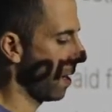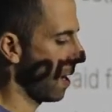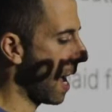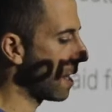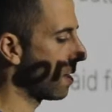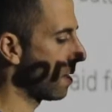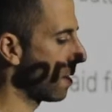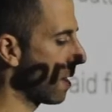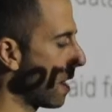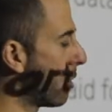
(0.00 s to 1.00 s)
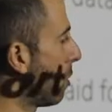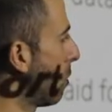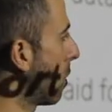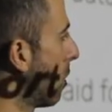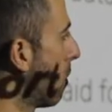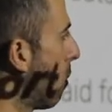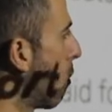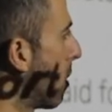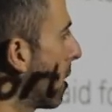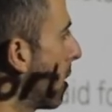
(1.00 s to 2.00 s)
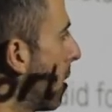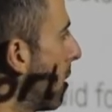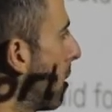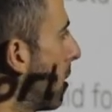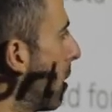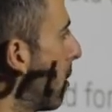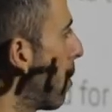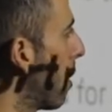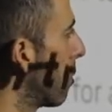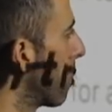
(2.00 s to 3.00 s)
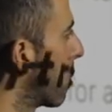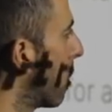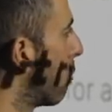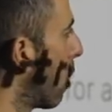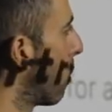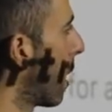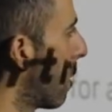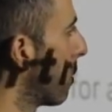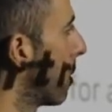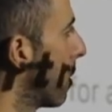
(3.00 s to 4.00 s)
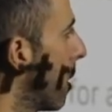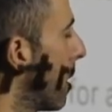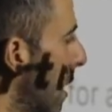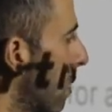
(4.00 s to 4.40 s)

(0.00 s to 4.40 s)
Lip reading: end user oriented approach to roll out and